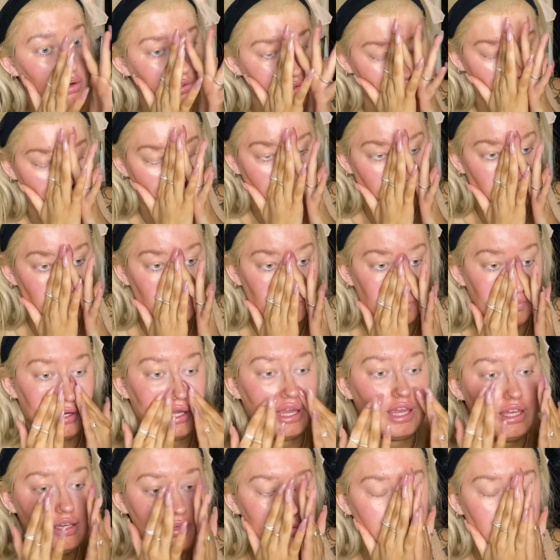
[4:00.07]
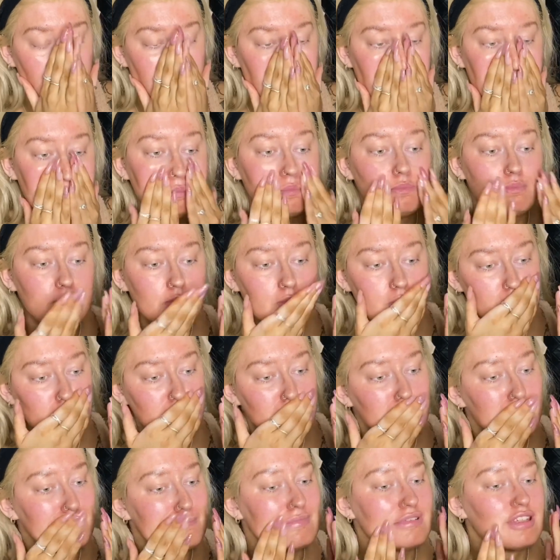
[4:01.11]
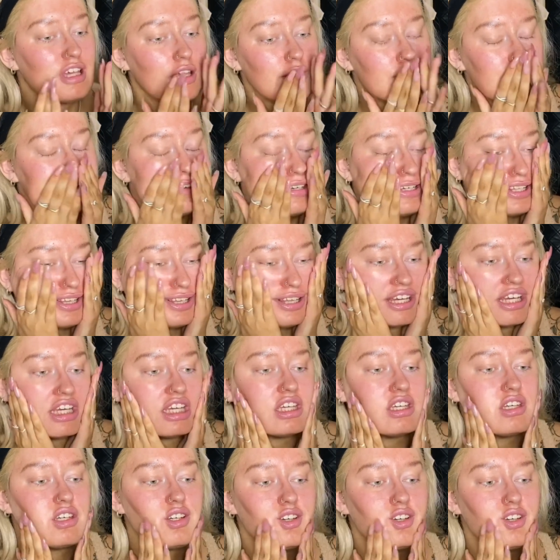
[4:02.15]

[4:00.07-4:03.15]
a long way. So I feel like